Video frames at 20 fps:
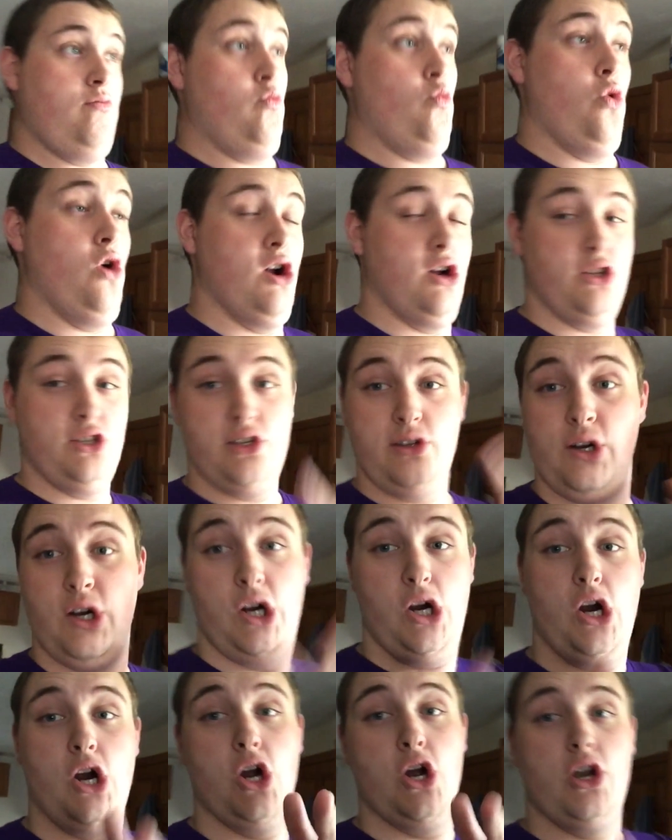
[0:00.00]

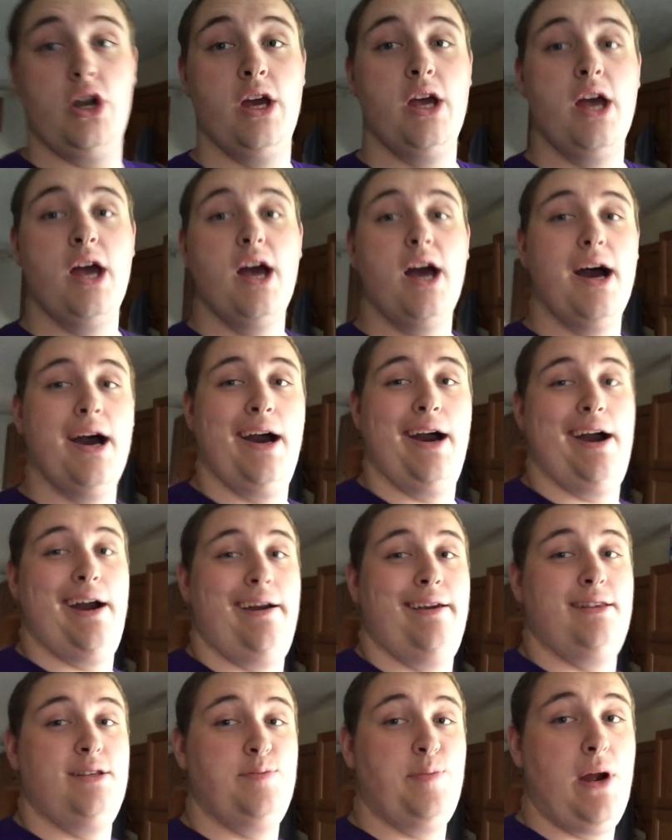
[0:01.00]
words hard.
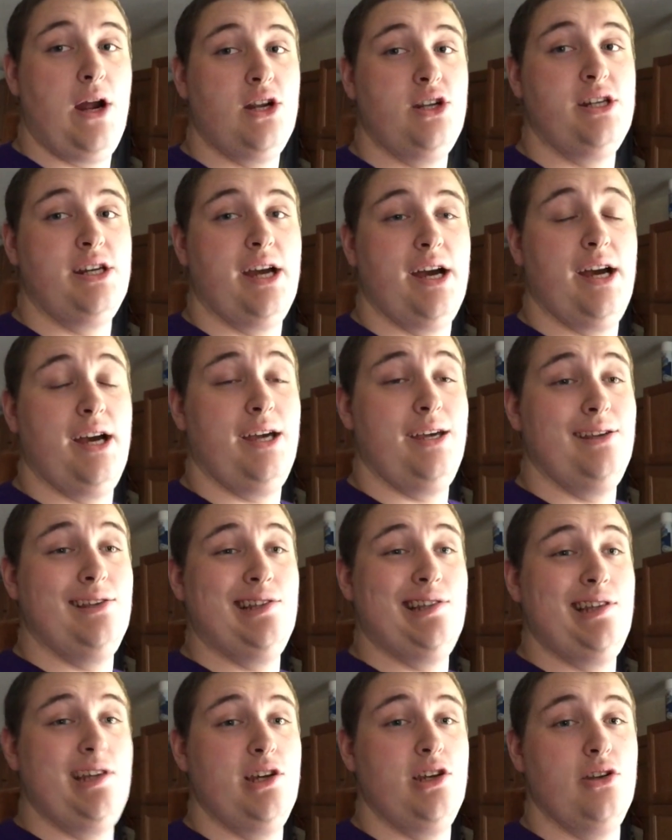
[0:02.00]
I spared you
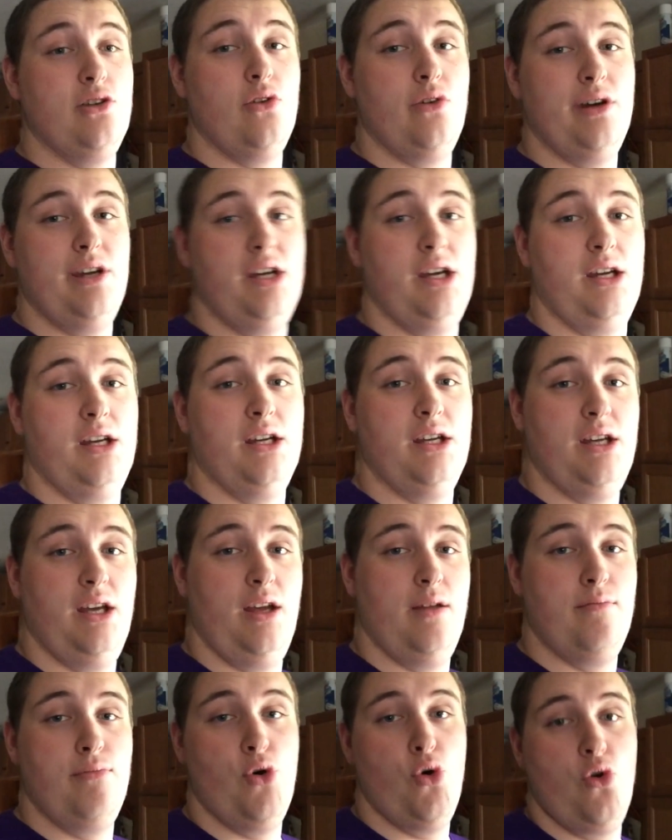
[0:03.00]
guys the annoying
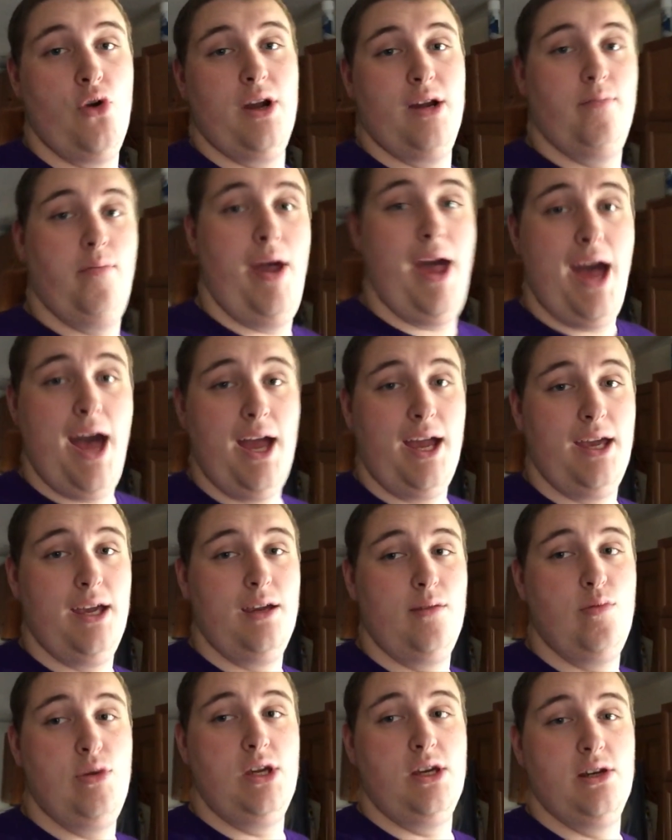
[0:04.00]
and boring packing
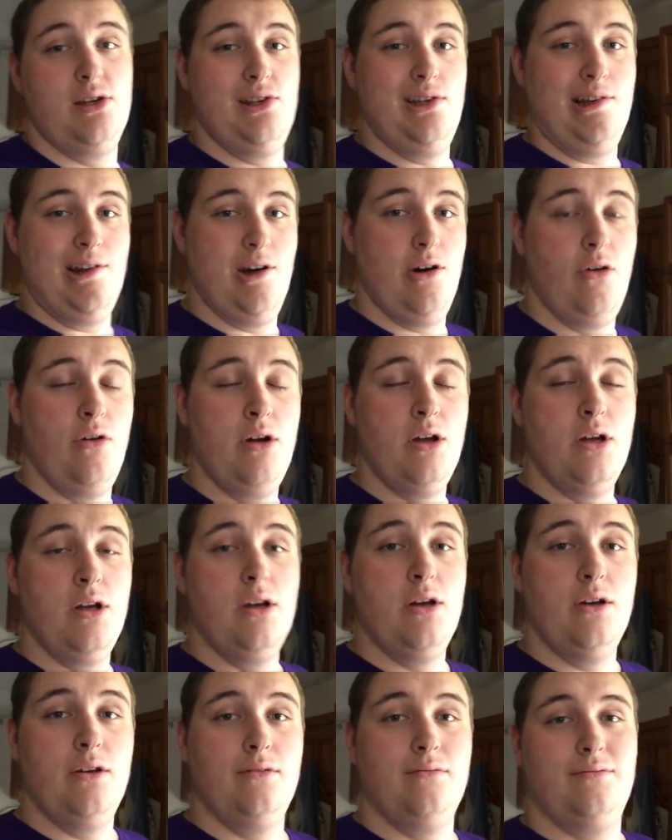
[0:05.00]
because, you know,
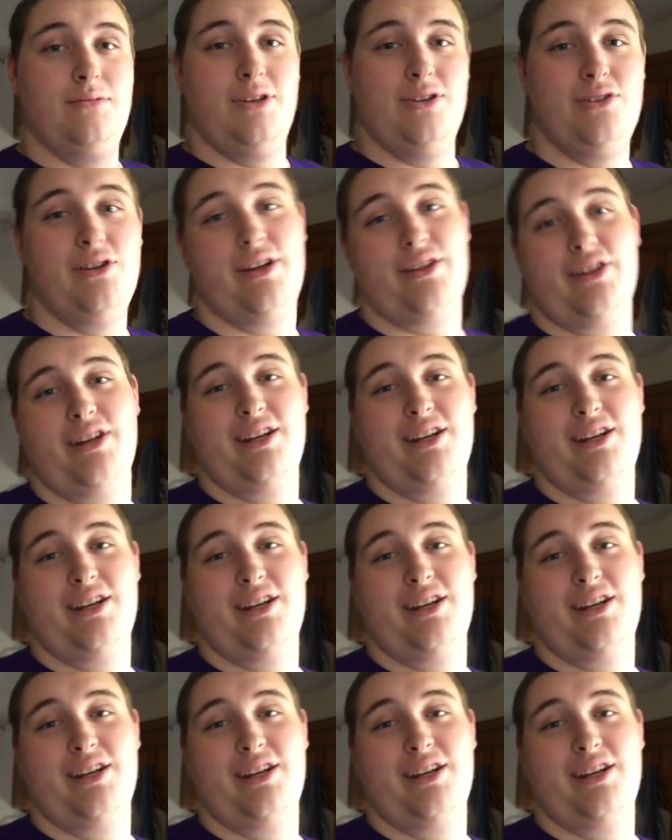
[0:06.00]
there's nothing